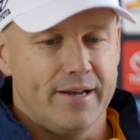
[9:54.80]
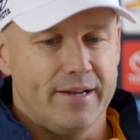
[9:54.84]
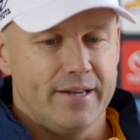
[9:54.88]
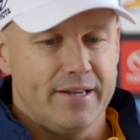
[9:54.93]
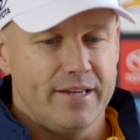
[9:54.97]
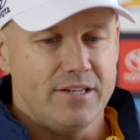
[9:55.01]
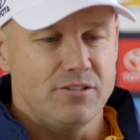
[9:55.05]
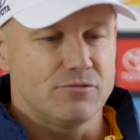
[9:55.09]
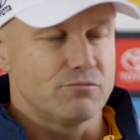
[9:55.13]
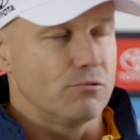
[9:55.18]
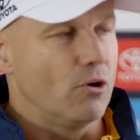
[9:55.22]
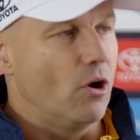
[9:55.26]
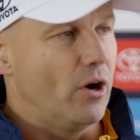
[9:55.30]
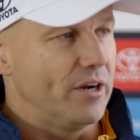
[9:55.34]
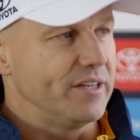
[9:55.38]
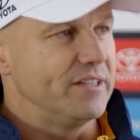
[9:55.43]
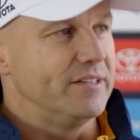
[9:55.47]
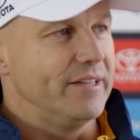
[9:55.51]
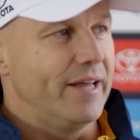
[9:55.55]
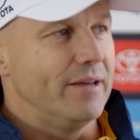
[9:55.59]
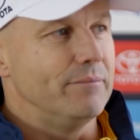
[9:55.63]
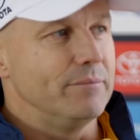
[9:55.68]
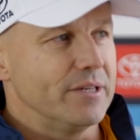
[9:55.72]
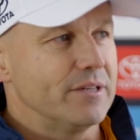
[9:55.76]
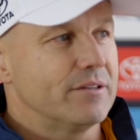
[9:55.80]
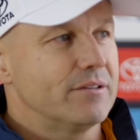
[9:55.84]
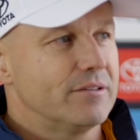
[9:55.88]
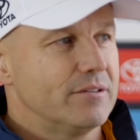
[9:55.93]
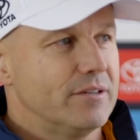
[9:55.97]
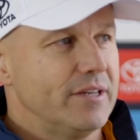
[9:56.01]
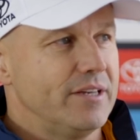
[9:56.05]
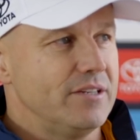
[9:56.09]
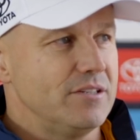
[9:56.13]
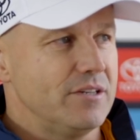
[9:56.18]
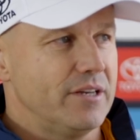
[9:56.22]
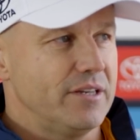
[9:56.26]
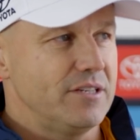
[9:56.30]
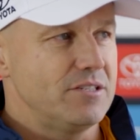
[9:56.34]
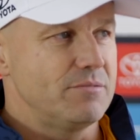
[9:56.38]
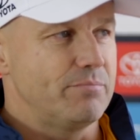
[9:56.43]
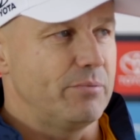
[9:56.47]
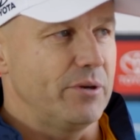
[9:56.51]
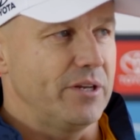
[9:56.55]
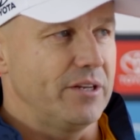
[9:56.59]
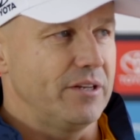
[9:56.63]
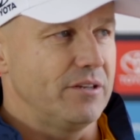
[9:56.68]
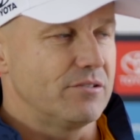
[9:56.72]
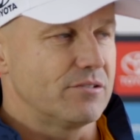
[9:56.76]
he's right in that mix. He's
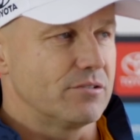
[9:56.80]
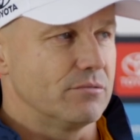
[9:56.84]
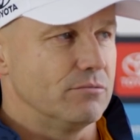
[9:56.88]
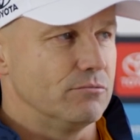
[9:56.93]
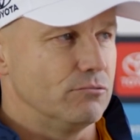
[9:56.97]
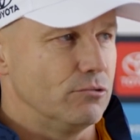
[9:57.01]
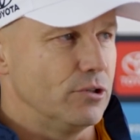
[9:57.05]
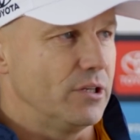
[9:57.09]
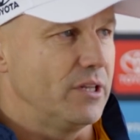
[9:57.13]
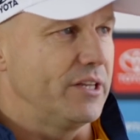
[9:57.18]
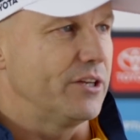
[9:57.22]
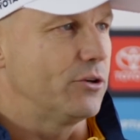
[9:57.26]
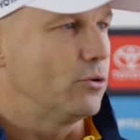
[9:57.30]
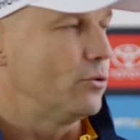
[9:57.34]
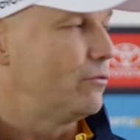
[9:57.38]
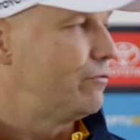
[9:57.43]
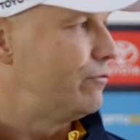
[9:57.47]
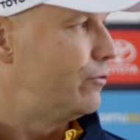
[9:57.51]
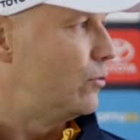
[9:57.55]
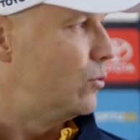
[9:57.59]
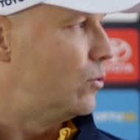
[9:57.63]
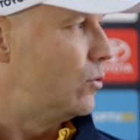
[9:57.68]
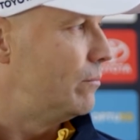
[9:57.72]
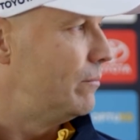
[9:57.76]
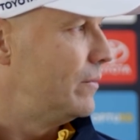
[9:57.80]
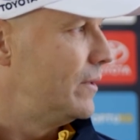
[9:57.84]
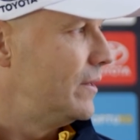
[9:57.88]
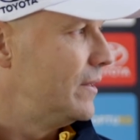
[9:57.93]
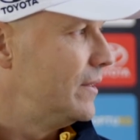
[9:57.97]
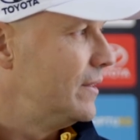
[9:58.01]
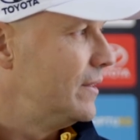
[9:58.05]
been in some really good form.